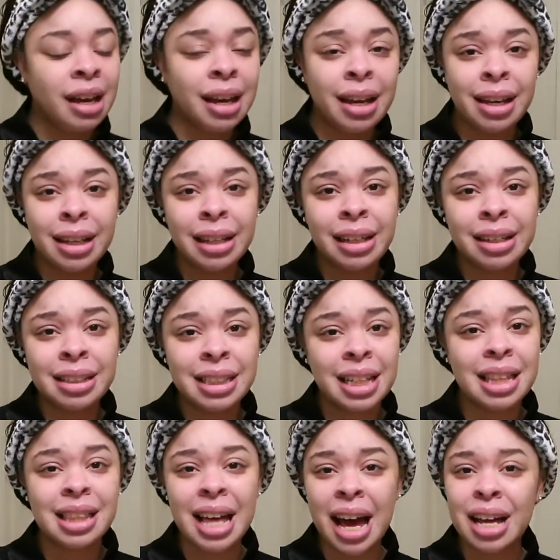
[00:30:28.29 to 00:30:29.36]
And
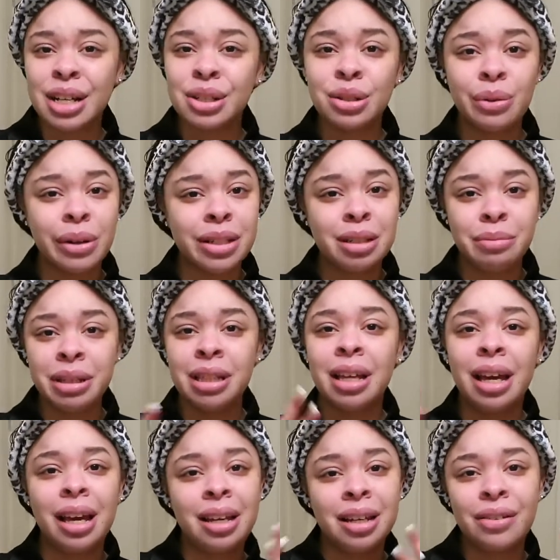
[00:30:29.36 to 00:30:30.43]
that is going to be
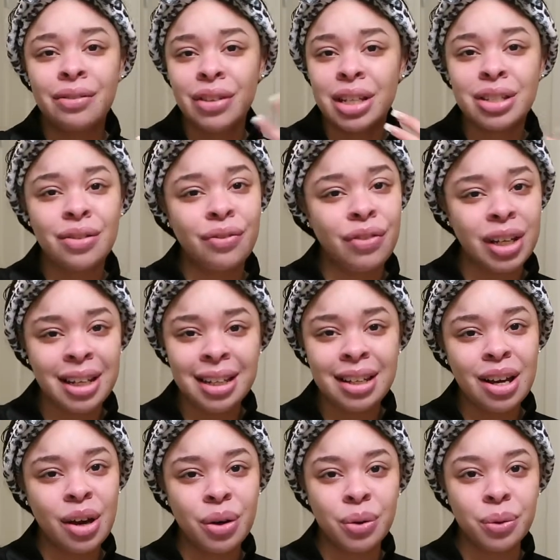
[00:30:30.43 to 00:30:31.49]
the end of this
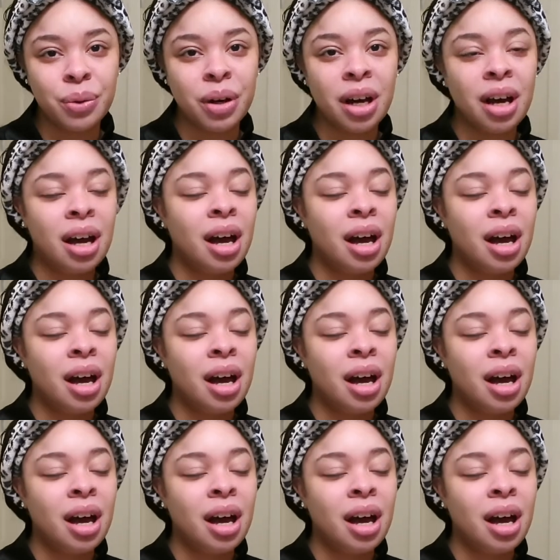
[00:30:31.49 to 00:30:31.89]
video.